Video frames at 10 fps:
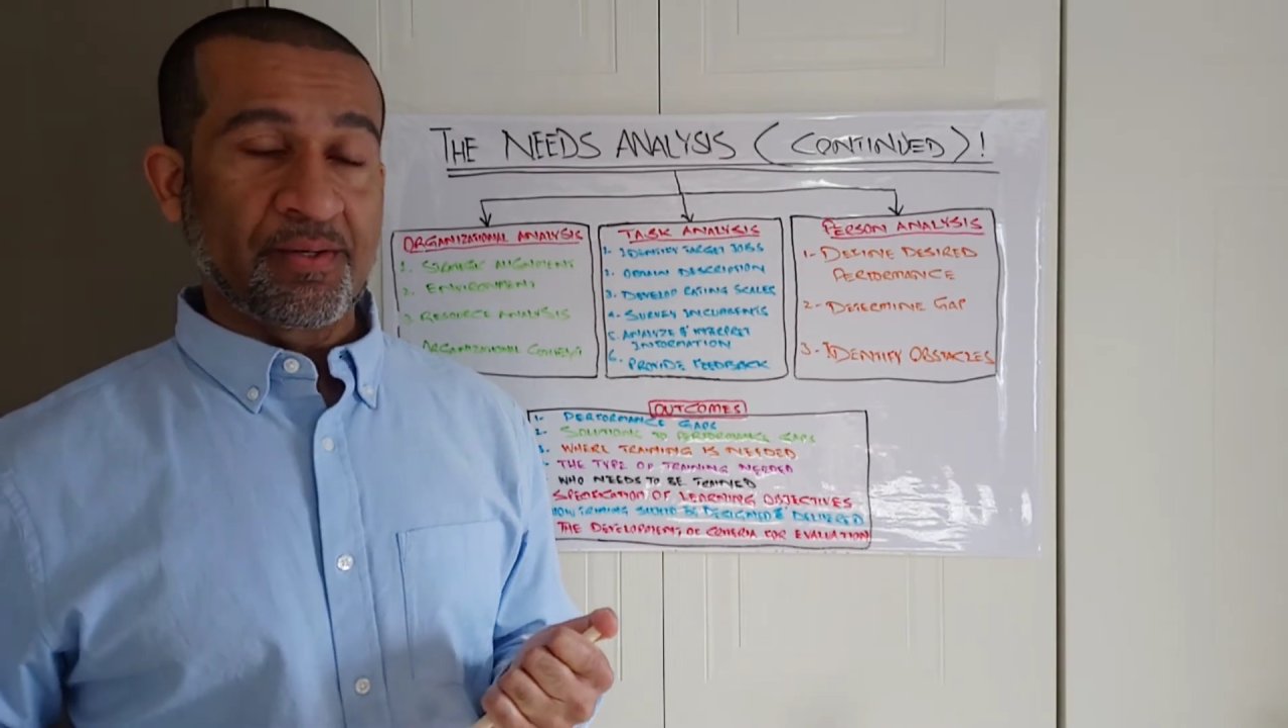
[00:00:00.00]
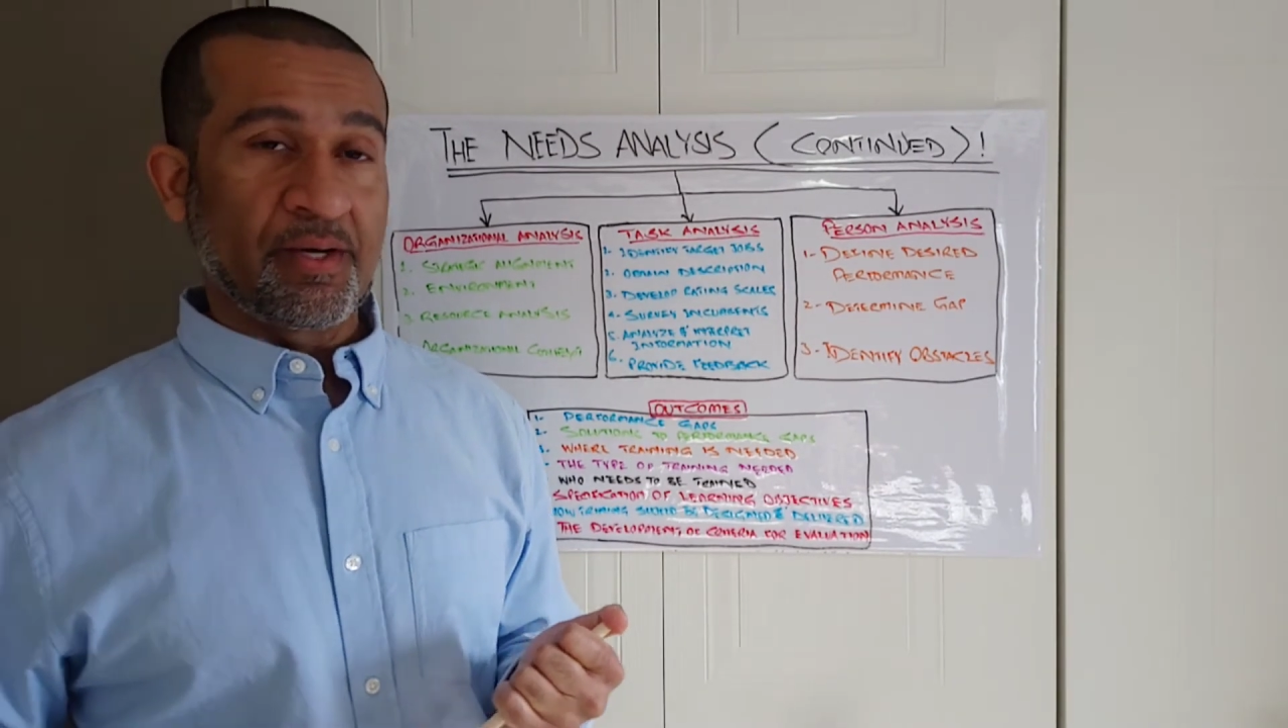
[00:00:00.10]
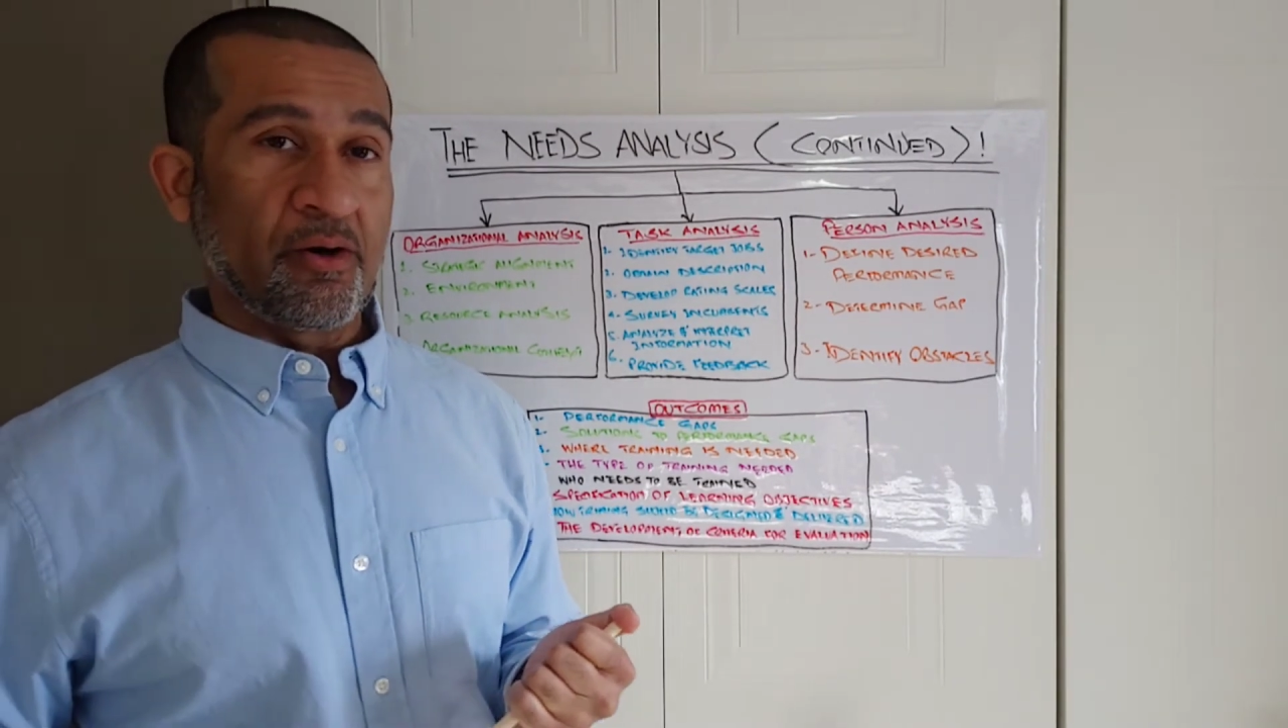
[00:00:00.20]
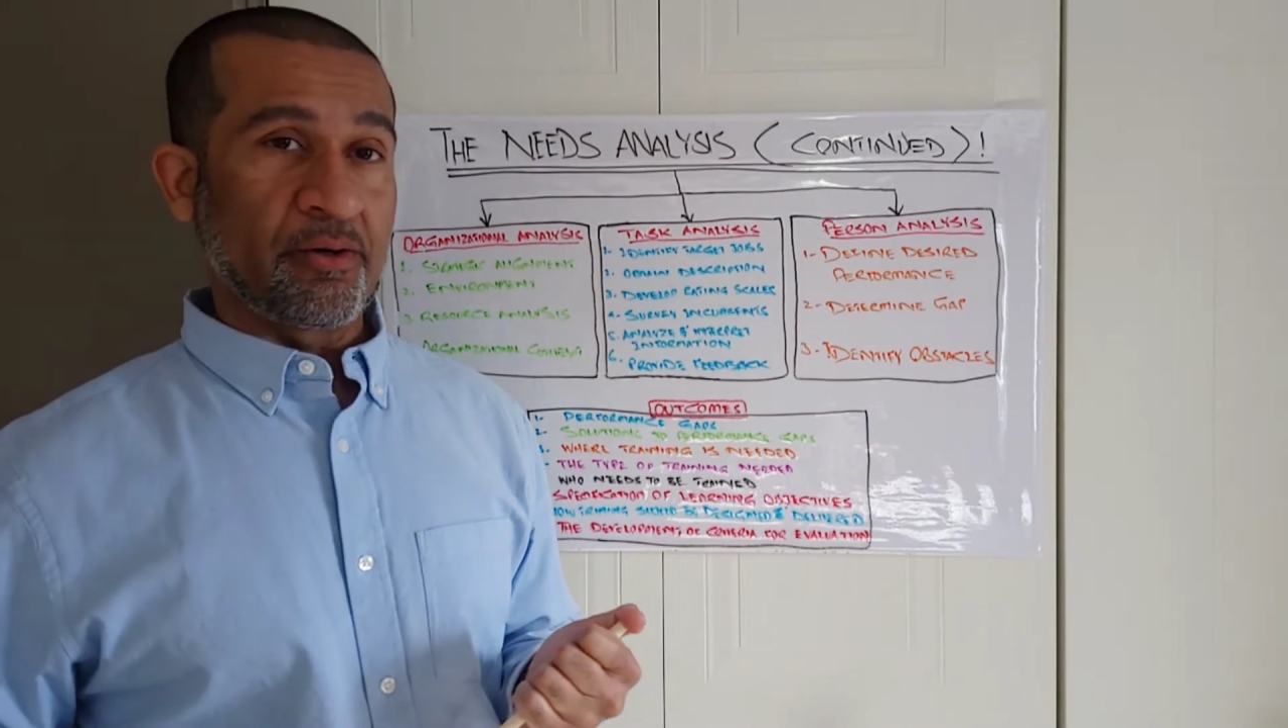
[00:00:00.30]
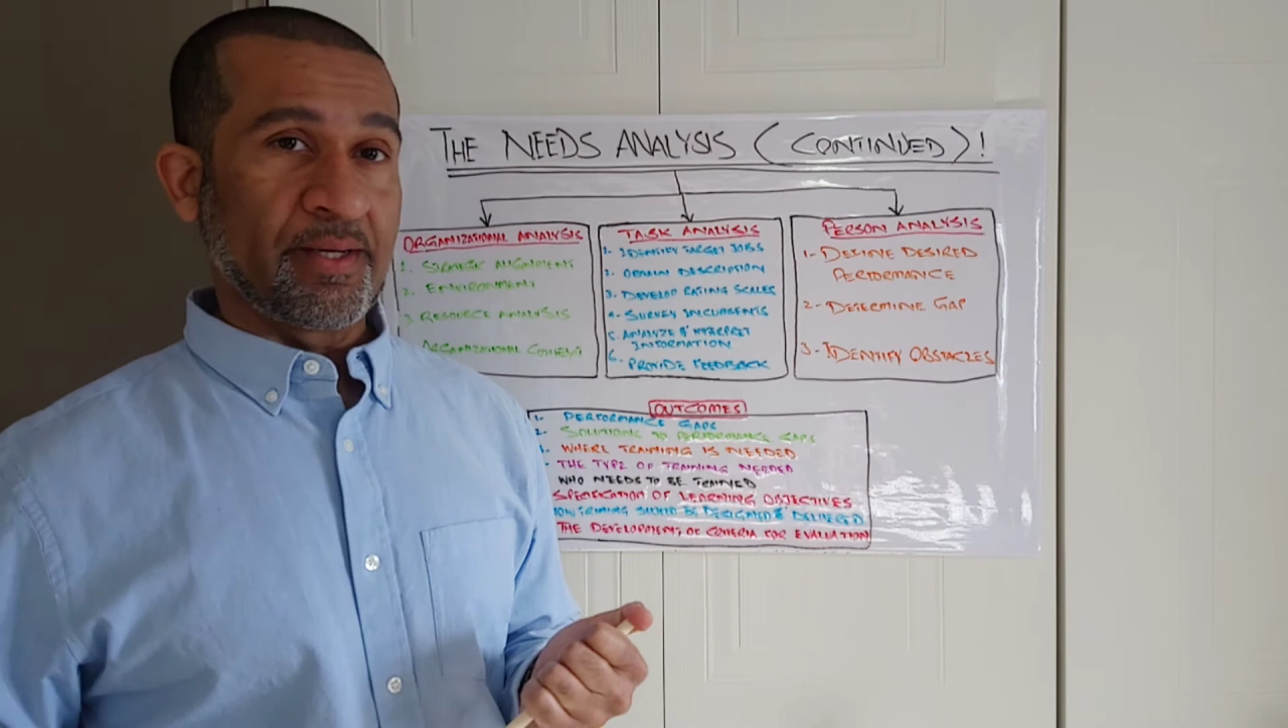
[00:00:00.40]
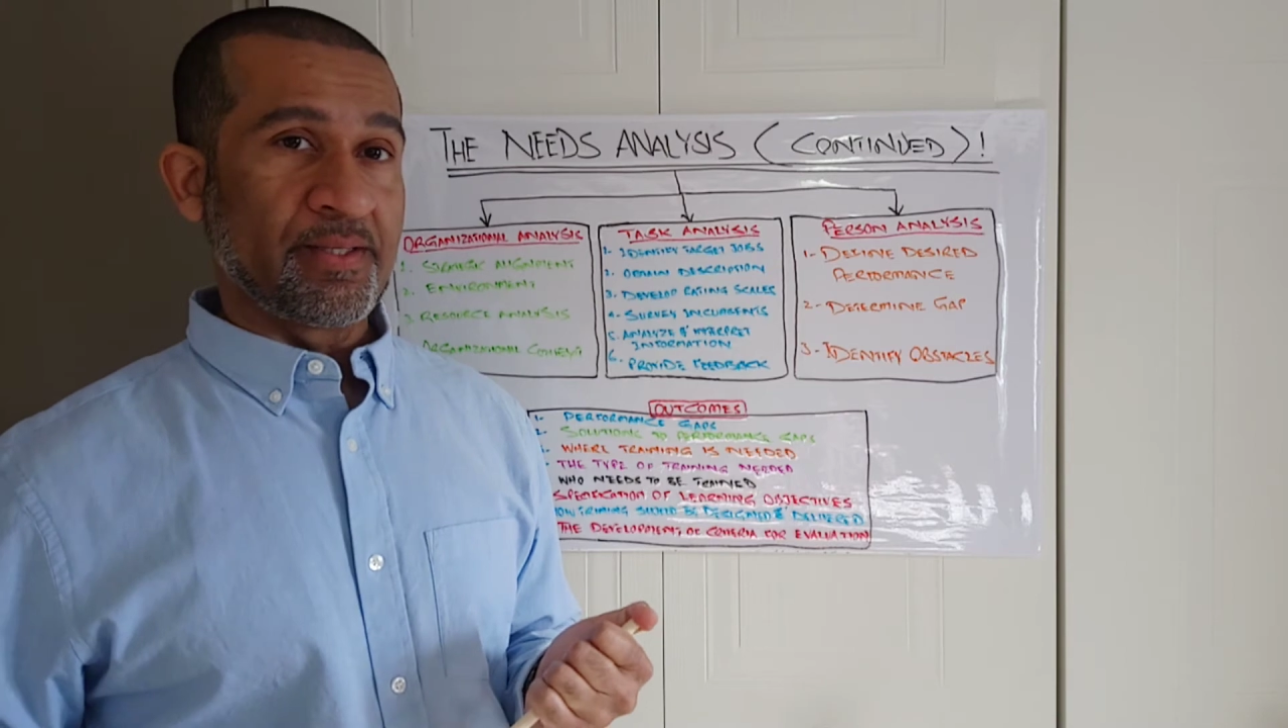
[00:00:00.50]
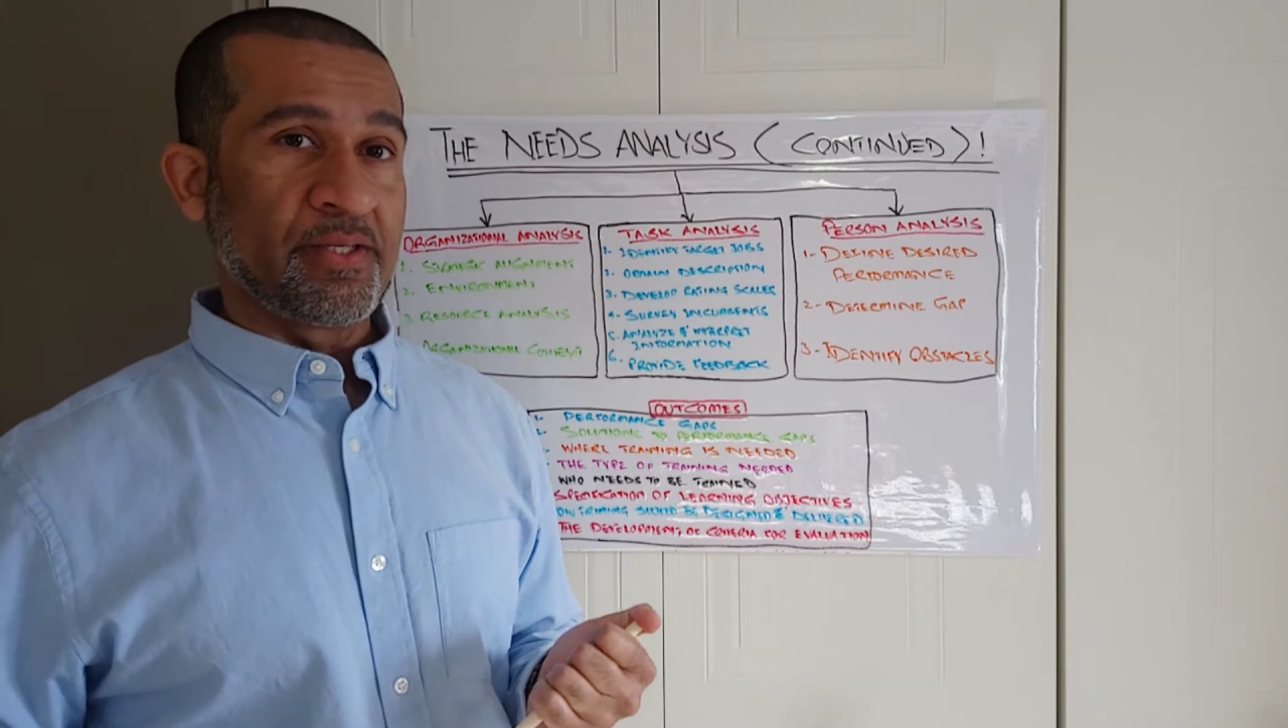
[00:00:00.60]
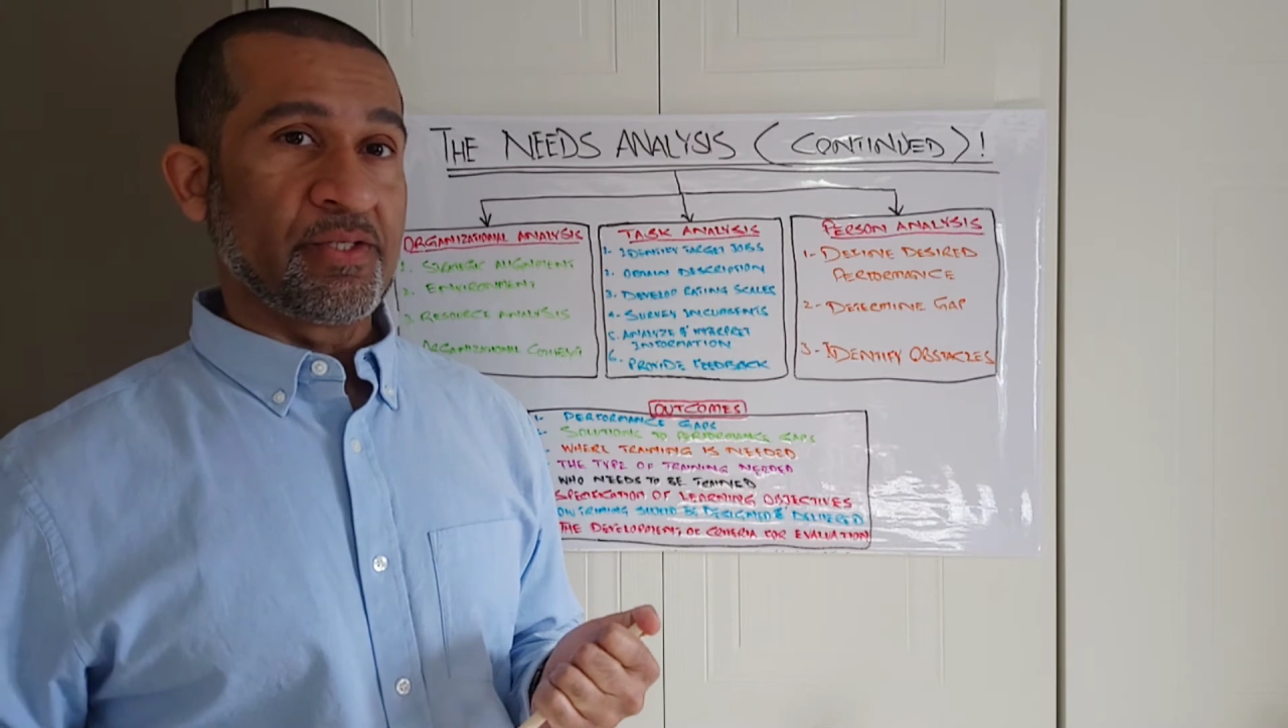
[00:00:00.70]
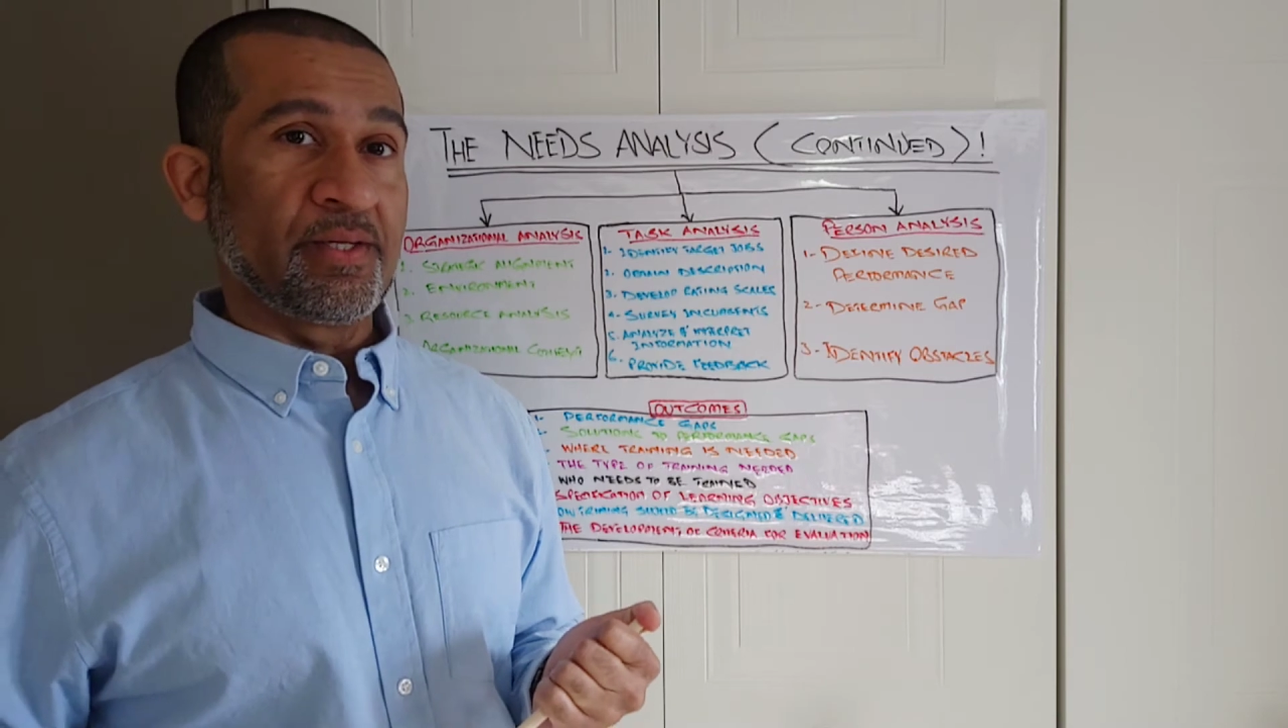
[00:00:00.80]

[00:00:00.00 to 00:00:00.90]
organization